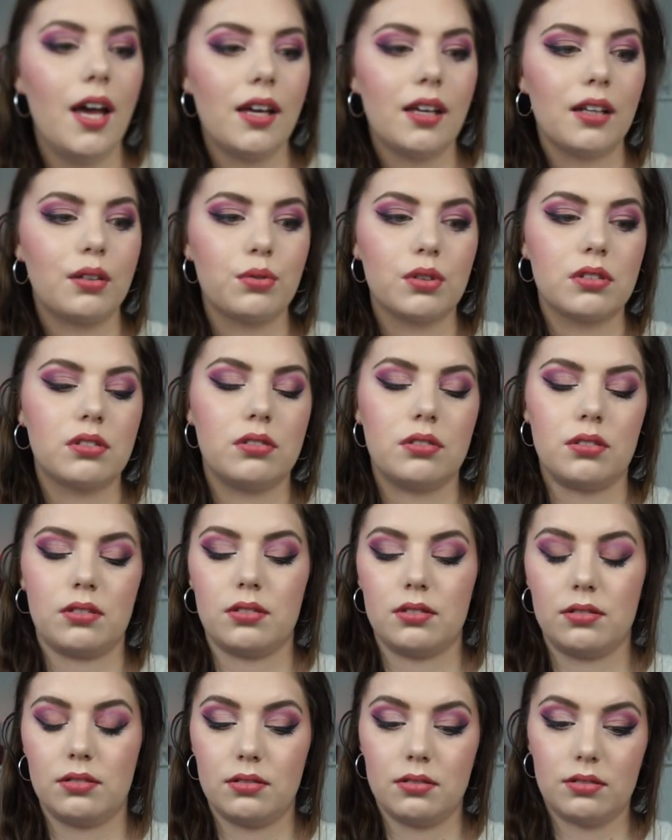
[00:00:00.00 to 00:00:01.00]
It was
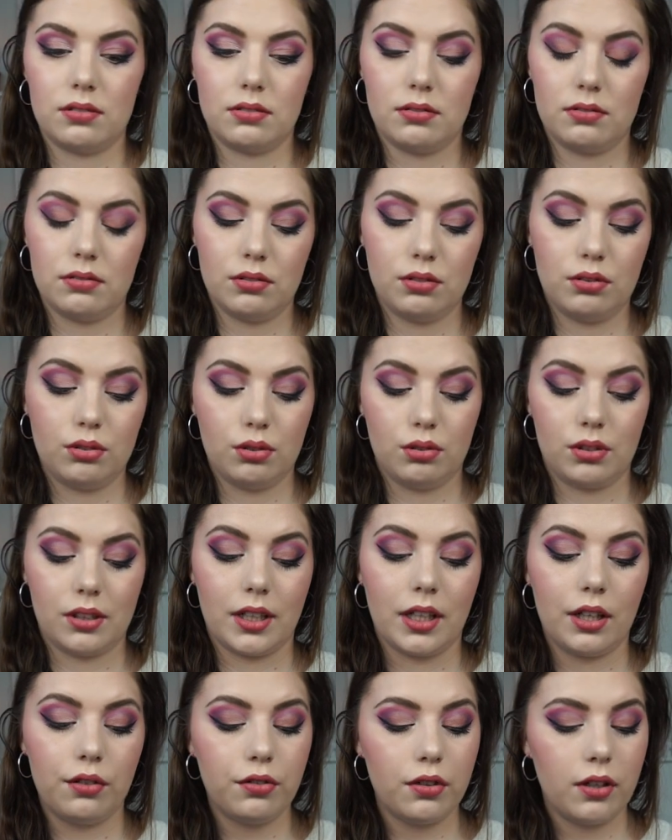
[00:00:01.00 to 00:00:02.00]
just to
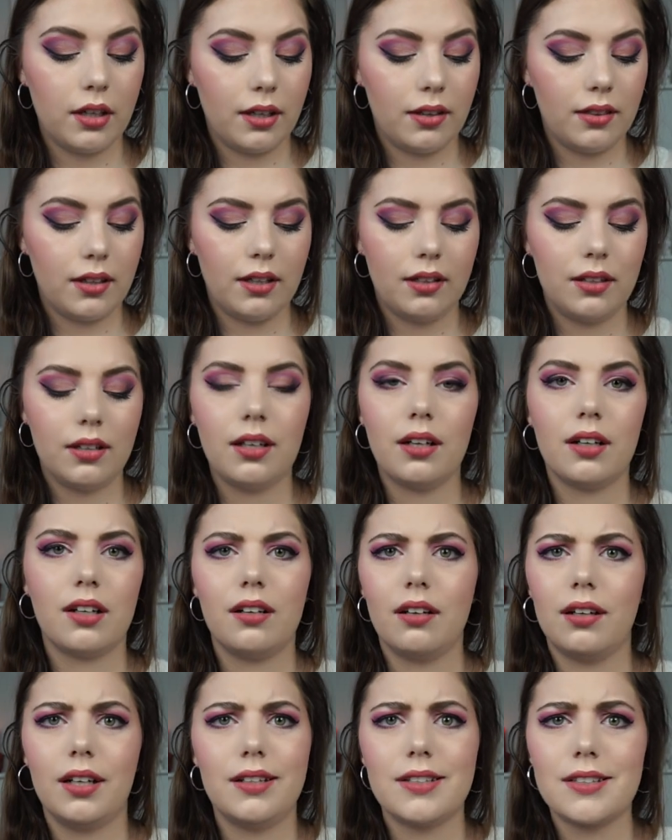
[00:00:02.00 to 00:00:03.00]
die for. And then the
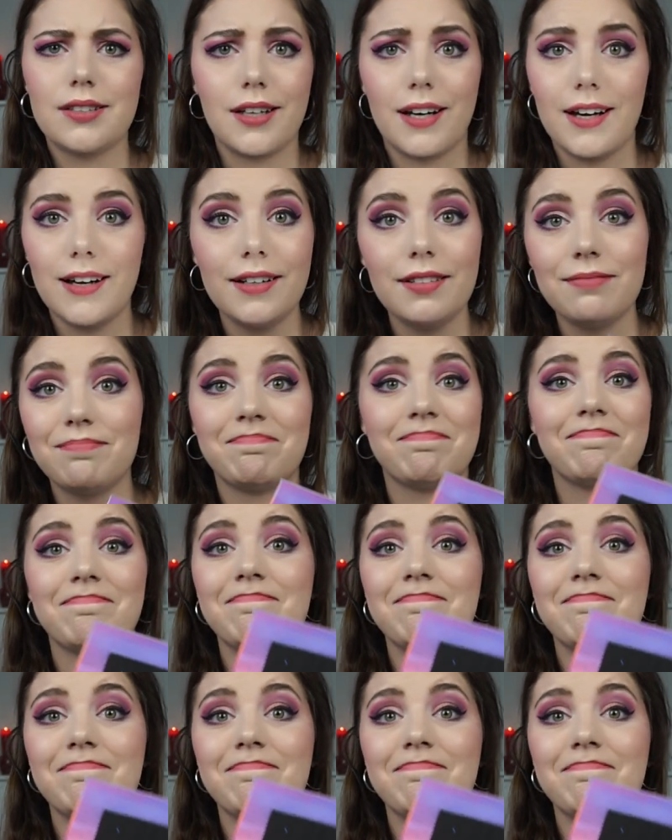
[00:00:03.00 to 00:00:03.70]
inside